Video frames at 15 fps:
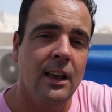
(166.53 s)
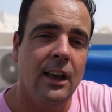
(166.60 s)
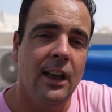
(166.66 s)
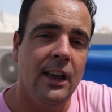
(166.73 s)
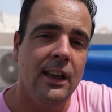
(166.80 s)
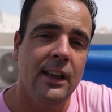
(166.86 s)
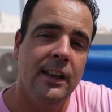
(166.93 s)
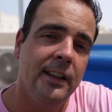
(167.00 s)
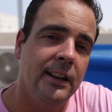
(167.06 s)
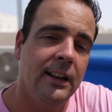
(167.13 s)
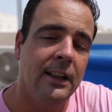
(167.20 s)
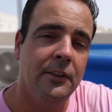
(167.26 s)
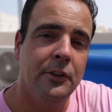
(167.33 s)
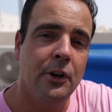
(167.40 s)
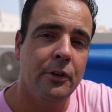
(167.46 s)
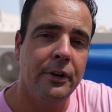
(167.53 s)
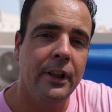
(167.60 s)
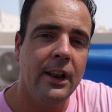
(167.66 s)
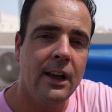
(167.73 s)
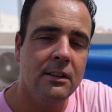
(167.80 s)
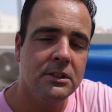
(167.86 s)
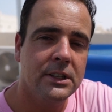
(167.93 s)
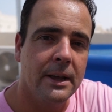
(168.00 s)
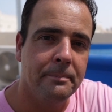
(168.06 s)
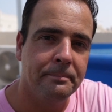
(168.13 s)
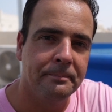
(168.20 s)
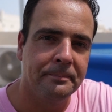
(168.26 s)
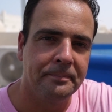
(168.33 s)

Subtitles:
And let's go and announce them.